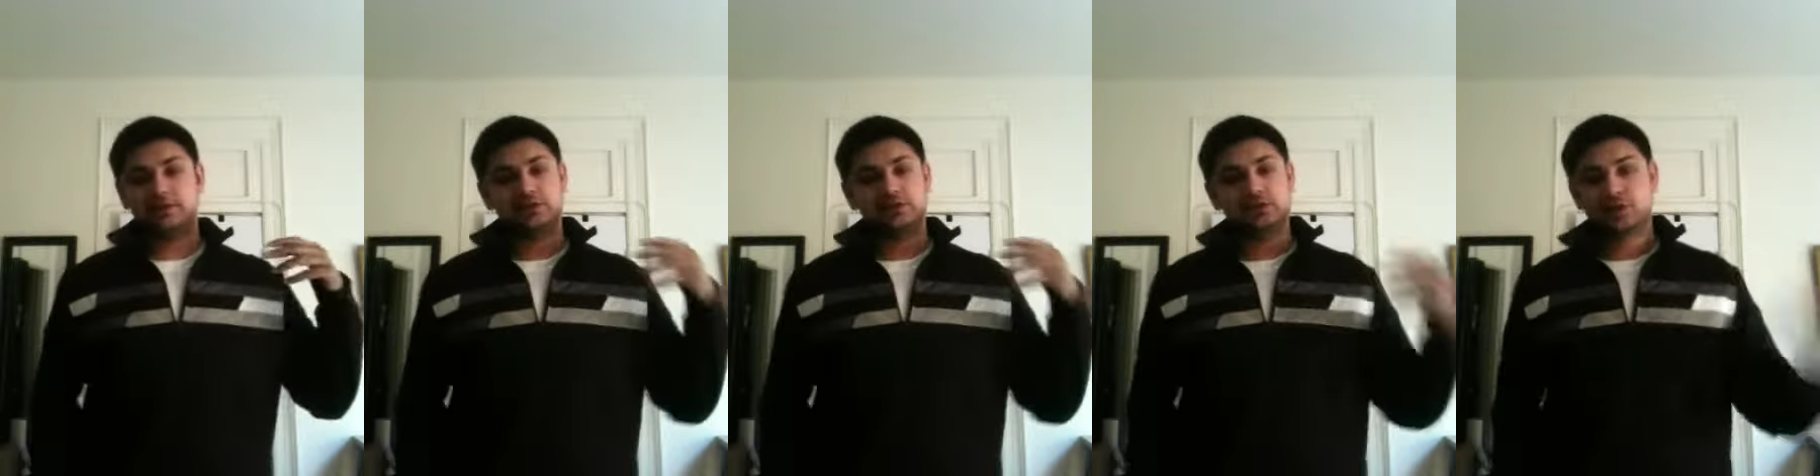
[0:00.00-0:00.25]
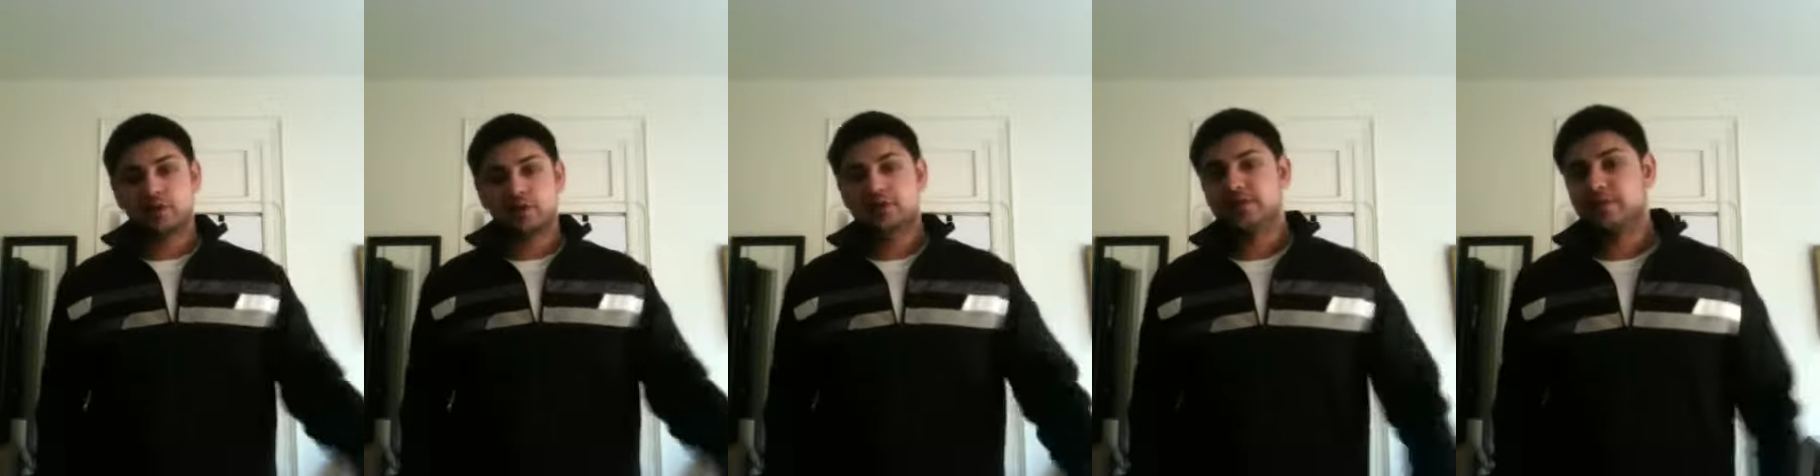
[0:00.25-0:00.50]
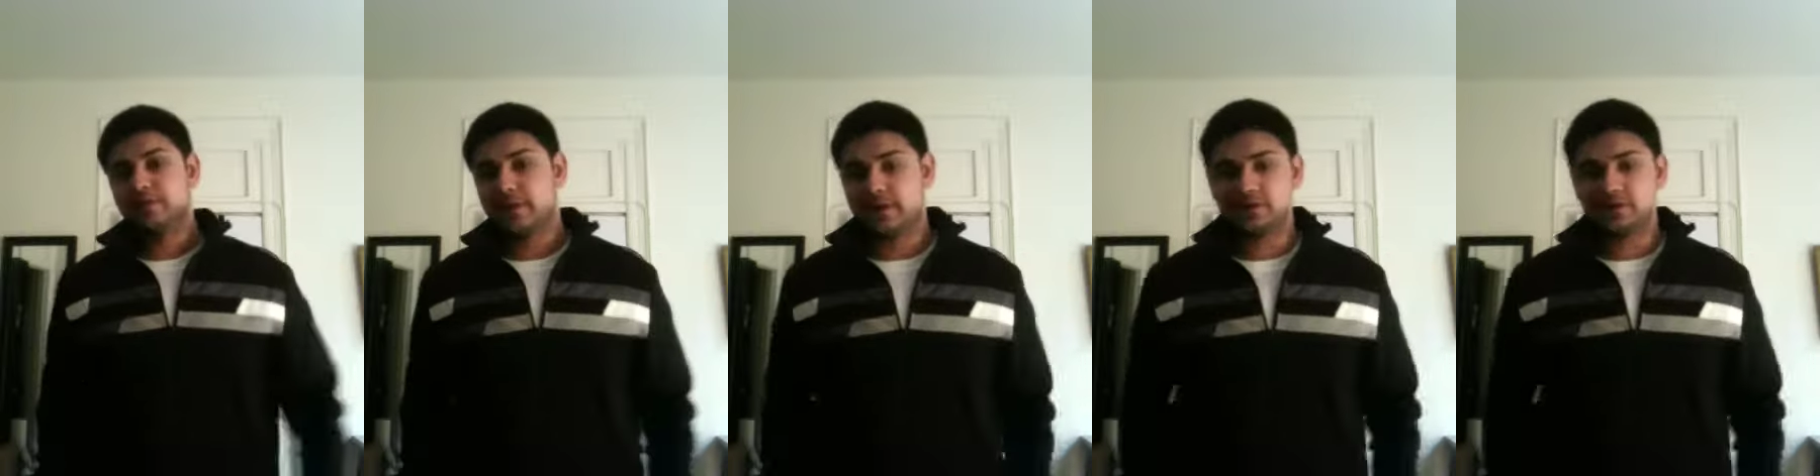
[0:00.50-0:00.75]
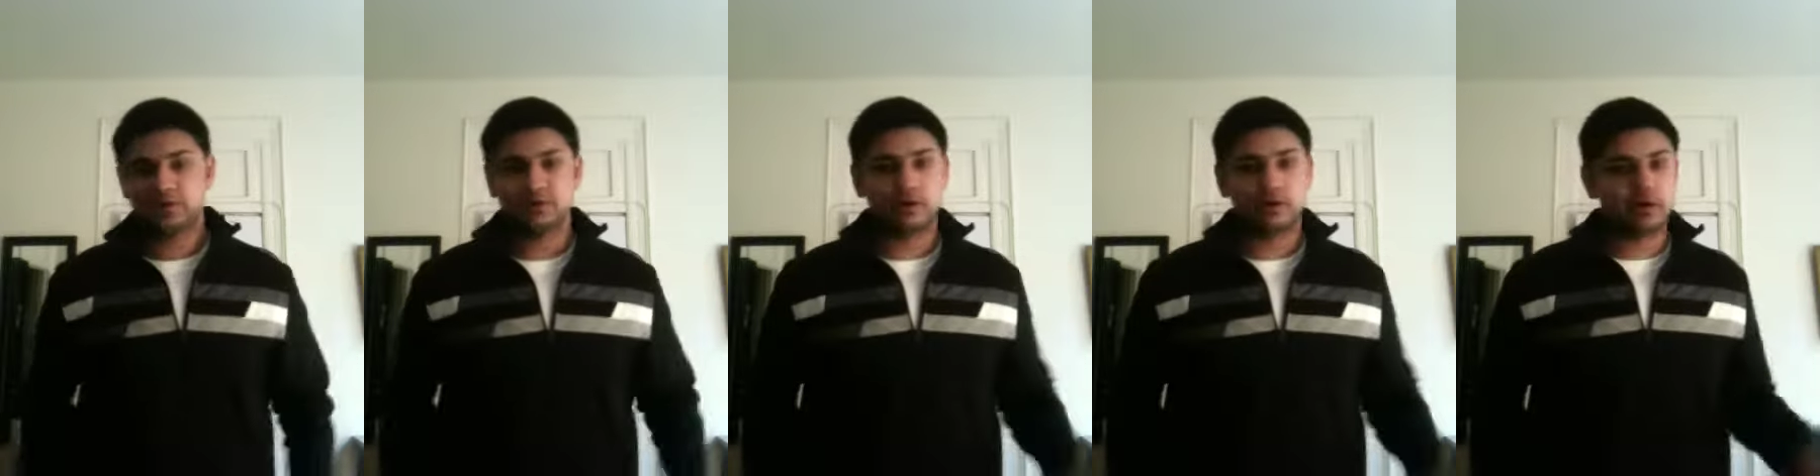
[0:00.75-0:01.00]
stories
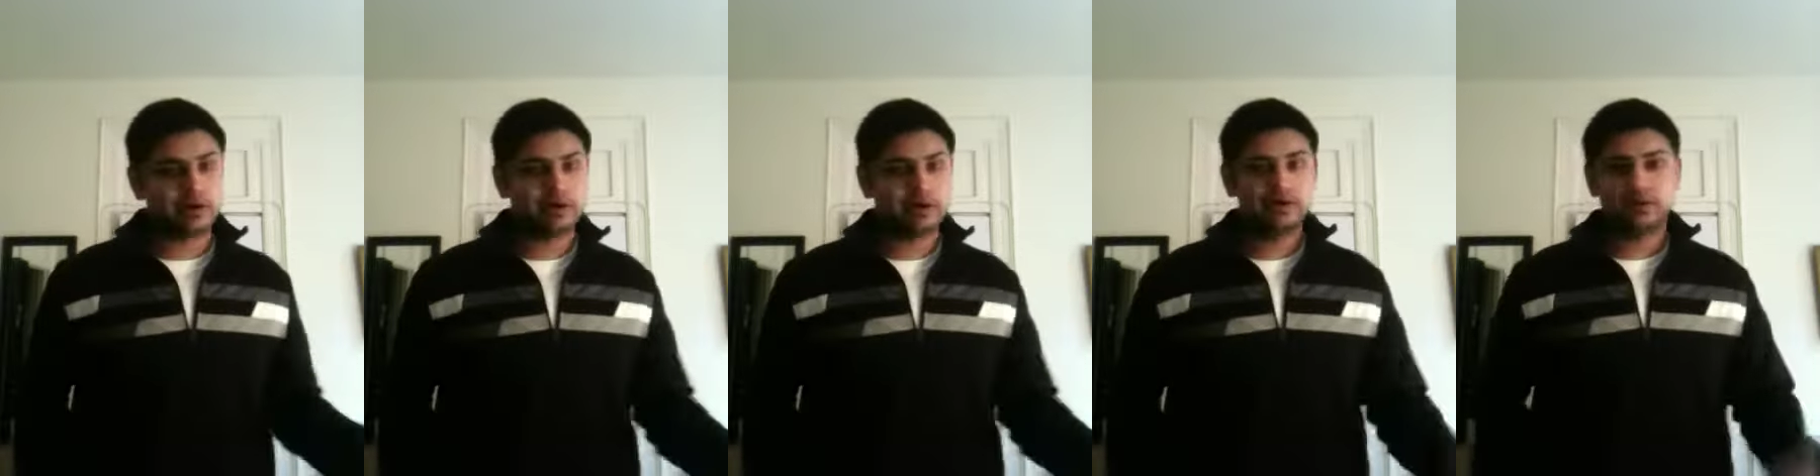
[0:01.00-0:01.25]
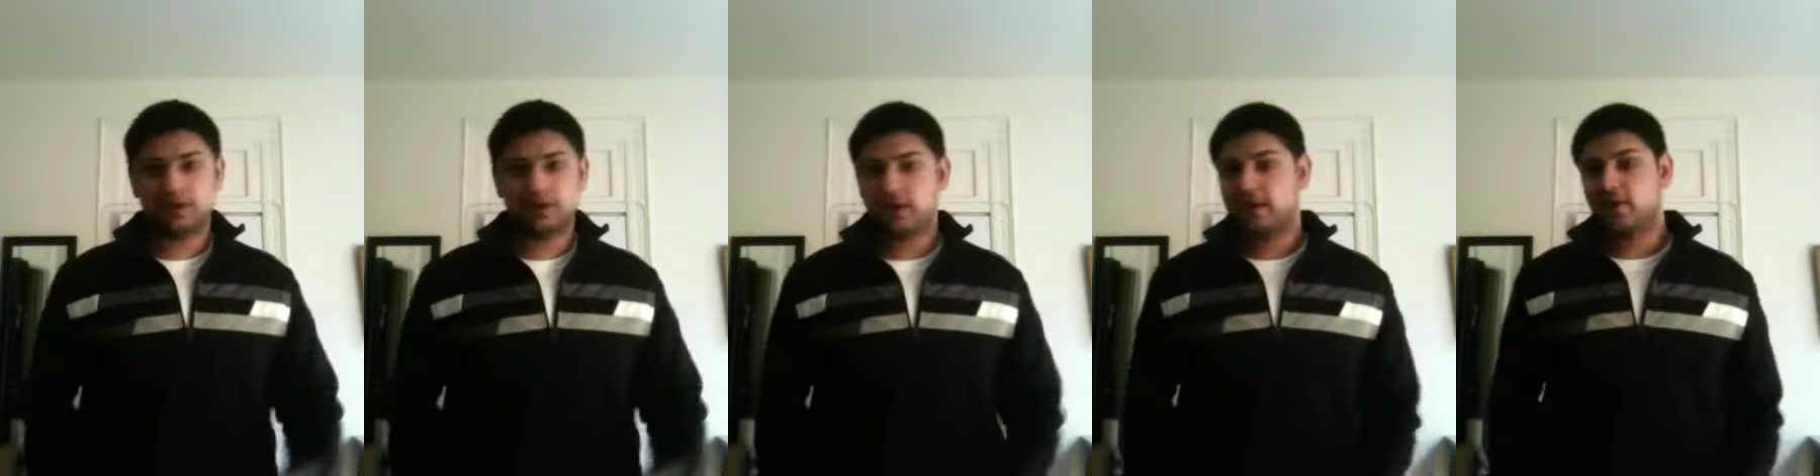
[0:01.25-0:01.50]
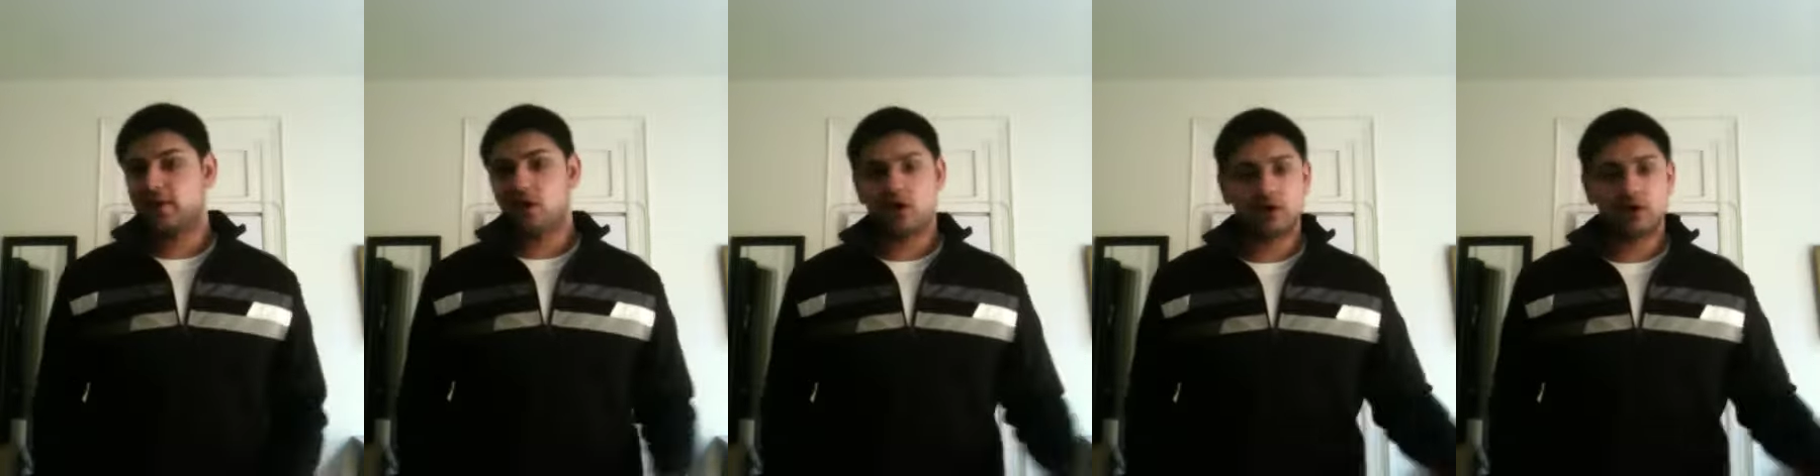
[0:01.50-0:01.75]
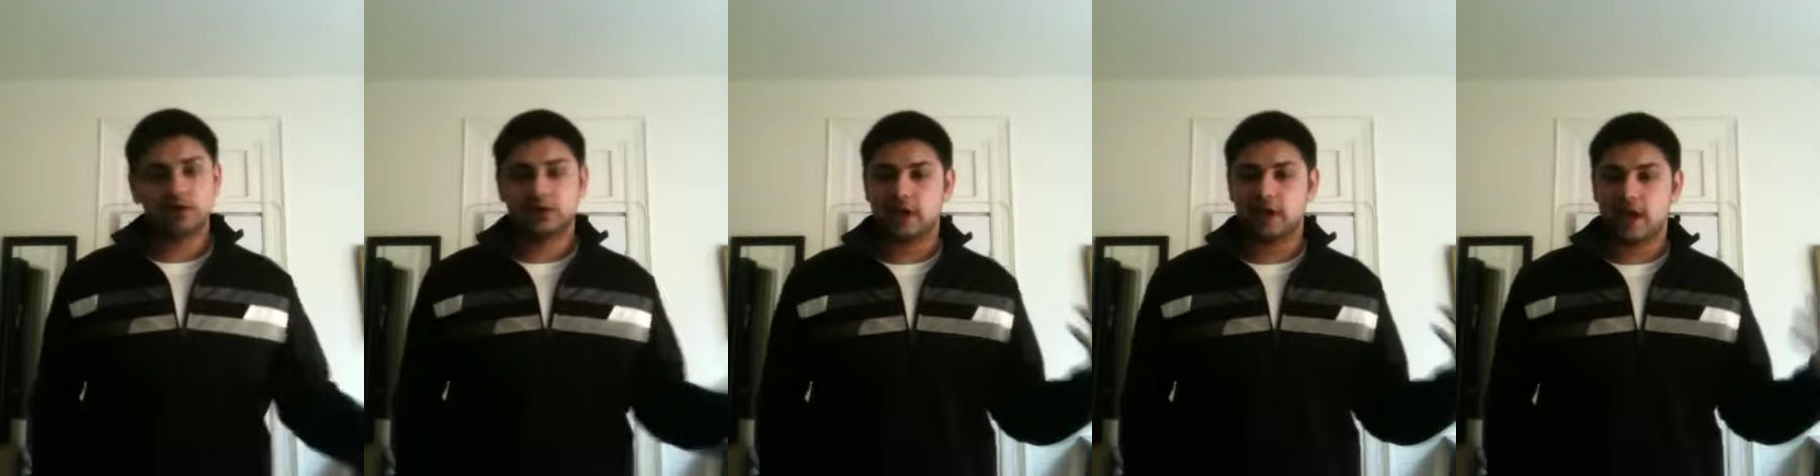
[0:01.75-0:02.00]
about you all day,
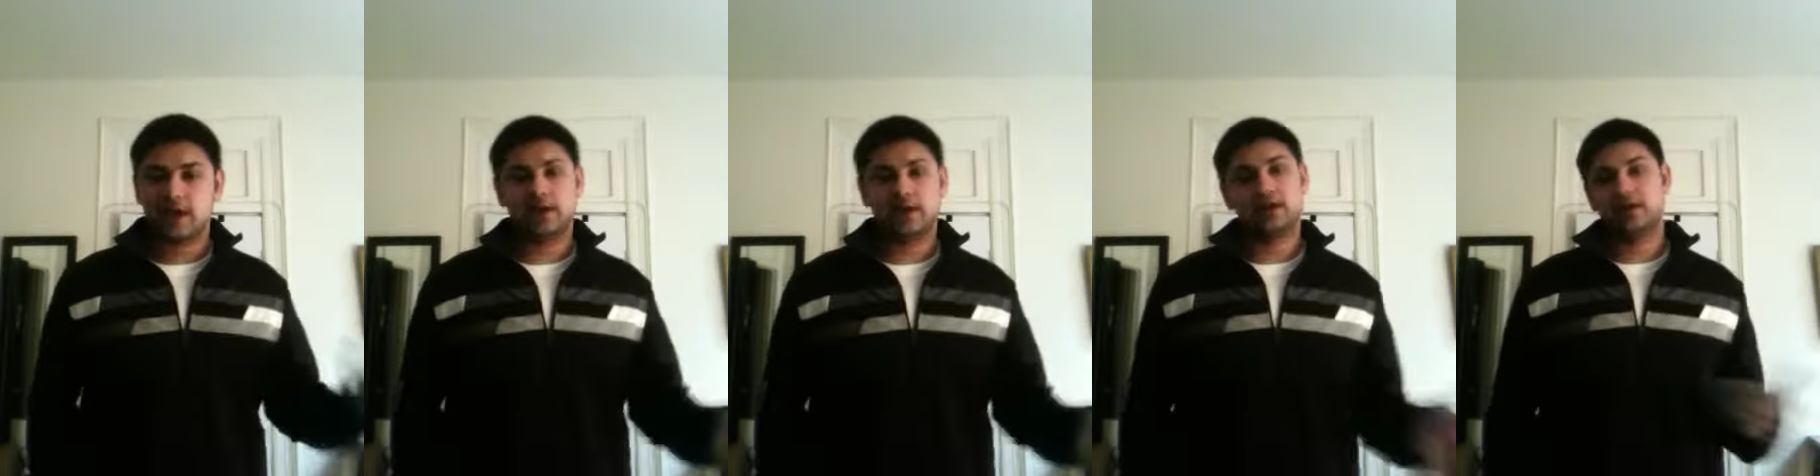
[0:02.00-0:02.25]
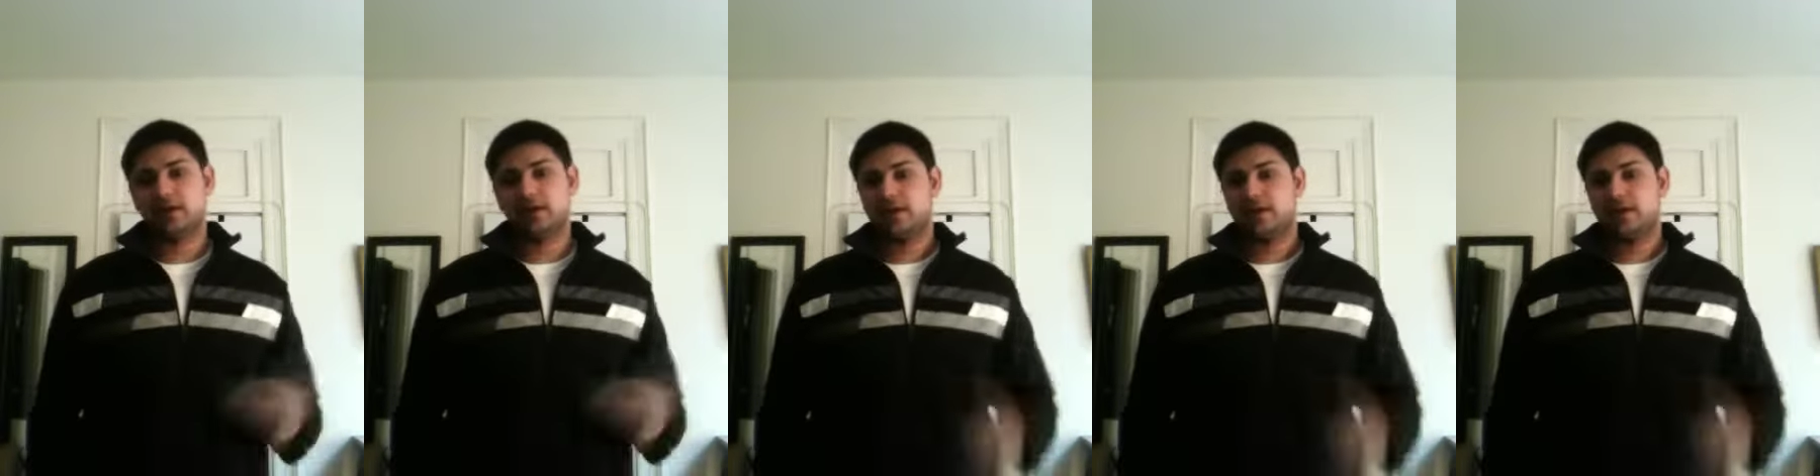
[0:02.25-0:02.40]
all night,